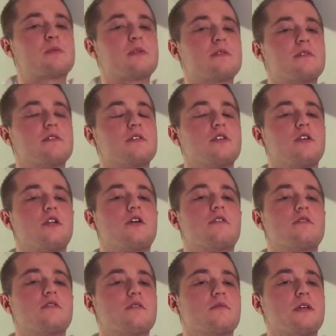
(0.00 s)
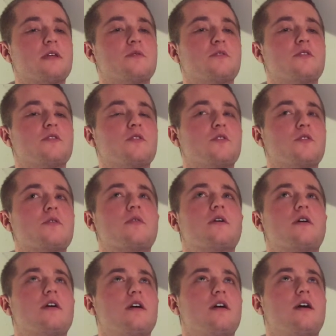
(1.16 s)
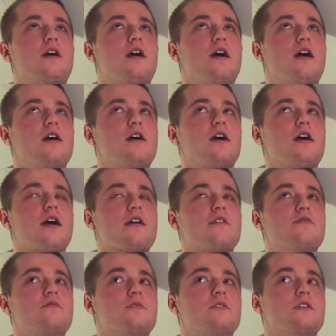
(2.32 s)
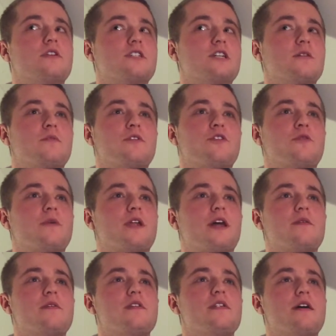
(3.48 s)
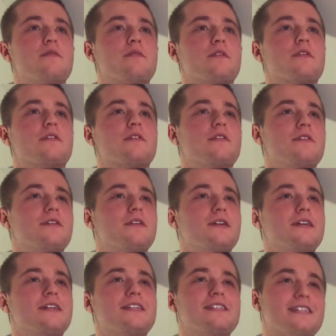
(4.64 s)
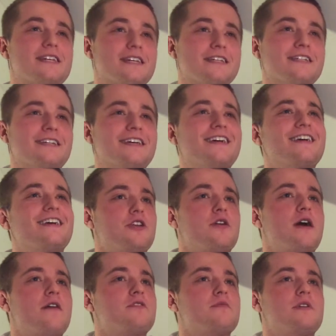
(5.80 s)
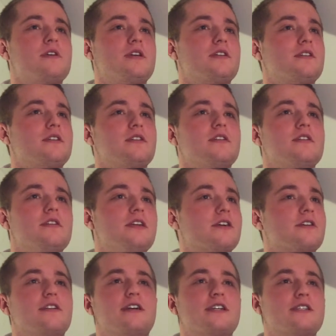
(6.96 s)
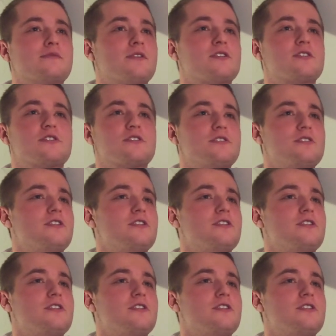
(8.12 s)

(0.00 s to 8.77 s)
been, people who I've hooked up with, but I would never date. You don't have to meet nearly as much as,